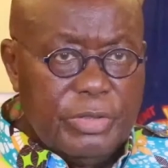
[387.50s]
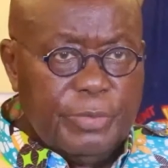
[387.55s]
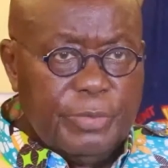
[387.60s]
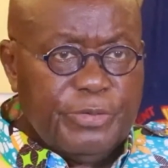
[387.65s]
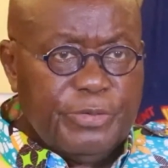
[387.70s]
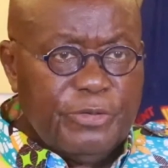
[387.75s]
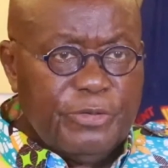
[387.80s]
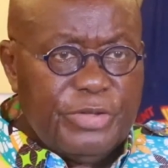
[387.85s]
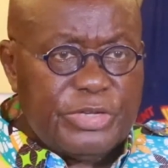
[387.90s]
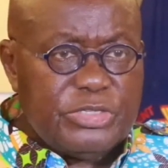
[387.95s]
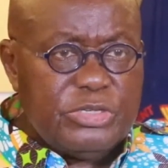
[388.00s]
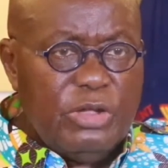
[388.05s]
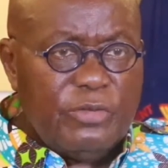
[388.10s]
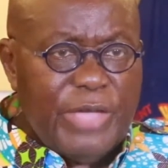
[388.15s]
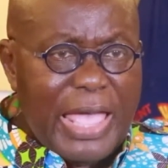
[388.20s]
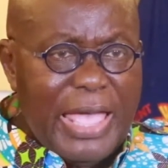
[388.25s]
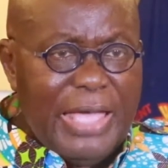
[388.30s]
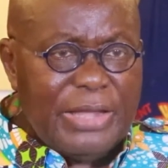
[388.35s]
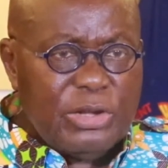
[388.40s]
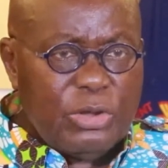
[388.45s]
The provision of
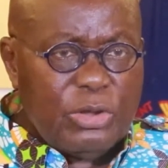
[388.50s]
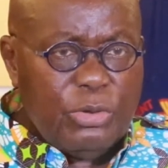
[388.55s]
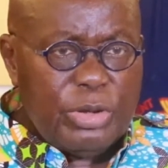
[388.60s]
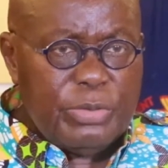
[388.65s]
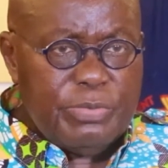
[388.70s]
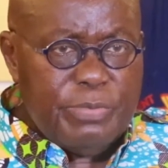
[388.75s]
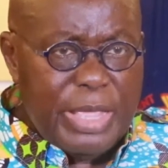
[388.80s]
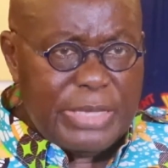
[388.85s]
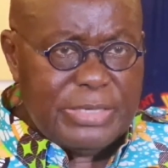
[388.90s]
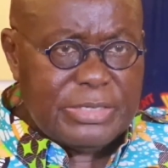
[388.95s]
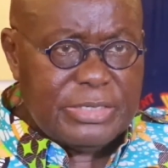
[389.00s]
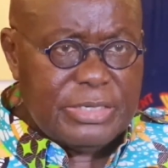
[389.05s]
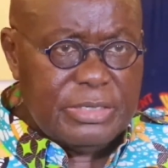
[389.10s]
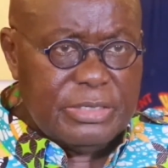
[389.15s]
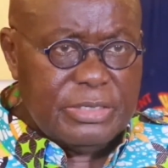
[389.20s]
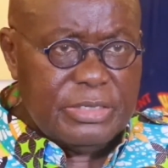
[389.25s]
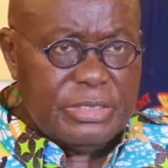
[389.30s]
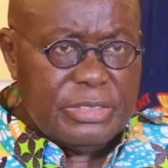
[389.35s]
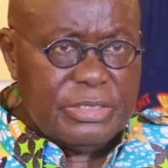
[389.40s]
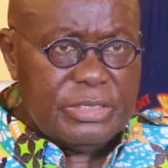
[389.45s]
adequate
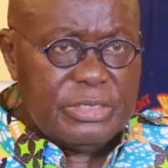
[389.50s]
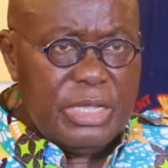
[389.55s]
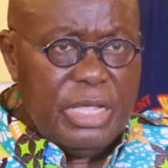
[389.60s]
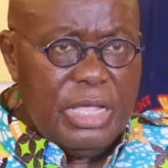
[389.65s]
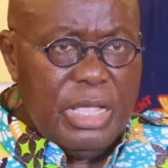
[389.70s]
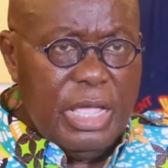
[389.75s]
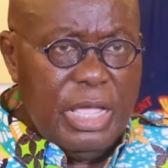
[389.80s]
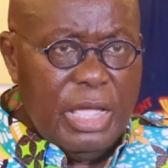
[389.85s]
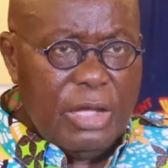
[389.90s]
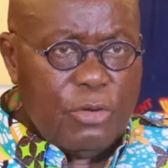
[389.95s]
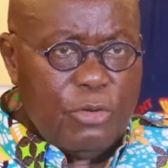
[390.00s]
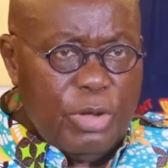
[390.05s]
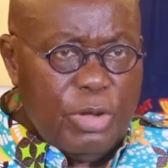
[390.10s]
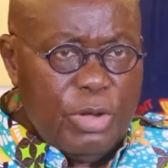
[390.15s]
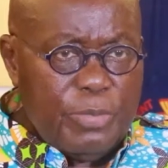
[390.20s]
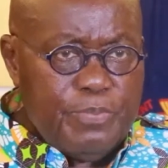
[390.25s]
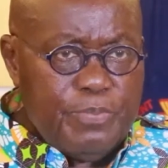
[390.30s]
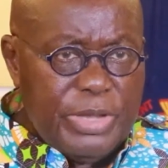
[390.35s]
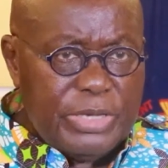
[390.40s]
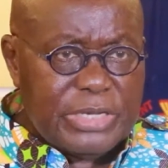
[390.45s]
medicines,
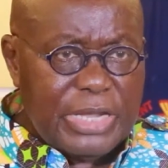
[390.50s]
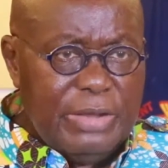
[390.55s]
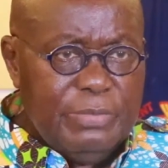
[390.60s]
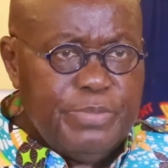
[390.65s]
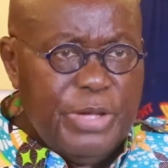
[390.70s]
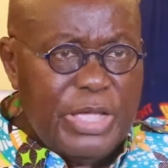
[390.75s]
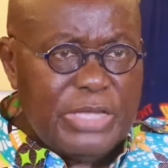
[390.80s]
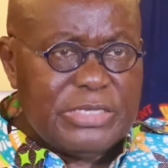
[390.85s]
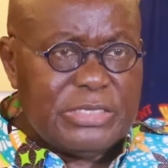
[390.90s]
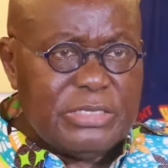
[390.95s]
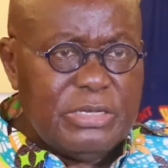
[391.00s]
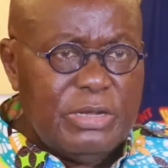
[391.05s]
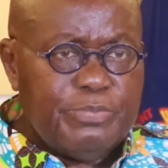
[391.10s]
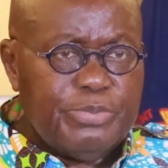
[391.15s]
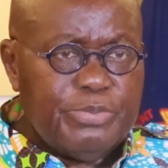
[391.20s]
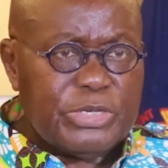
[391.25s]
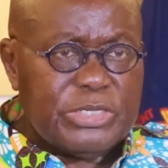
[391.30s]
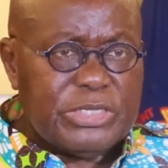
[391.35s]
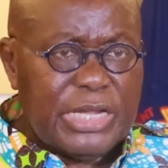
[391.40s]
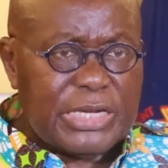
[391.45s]
equipment, and personal
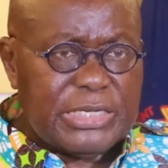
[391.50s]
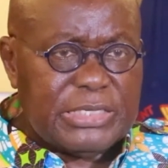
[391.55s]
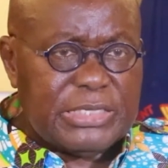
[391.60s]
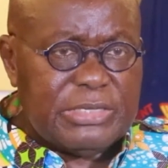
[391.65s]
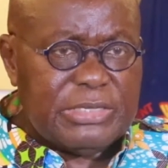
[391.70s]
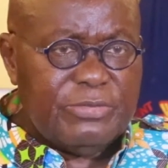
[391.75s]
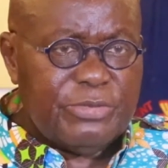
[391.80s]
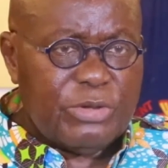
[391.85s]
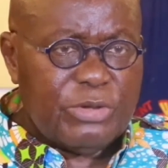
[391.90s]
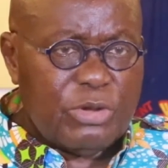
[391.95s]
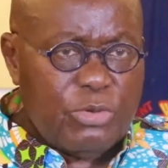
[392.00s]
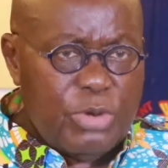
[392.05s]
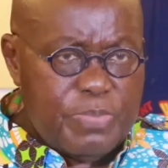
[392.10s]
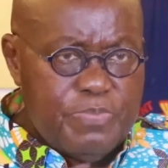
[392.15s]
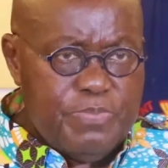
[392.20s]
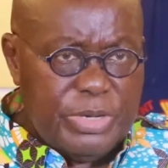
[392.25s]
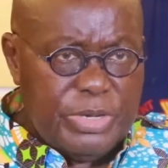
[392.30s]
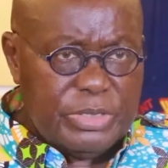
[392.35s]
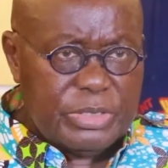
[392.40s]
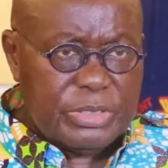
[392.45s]
protective
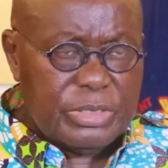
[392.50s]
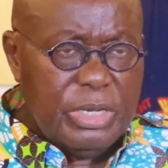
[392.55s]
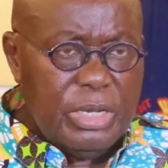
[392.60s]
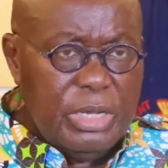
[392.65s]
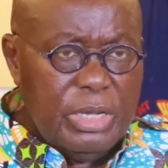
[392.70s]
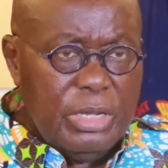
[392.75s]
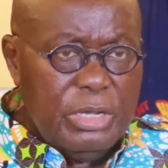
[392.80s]
equipment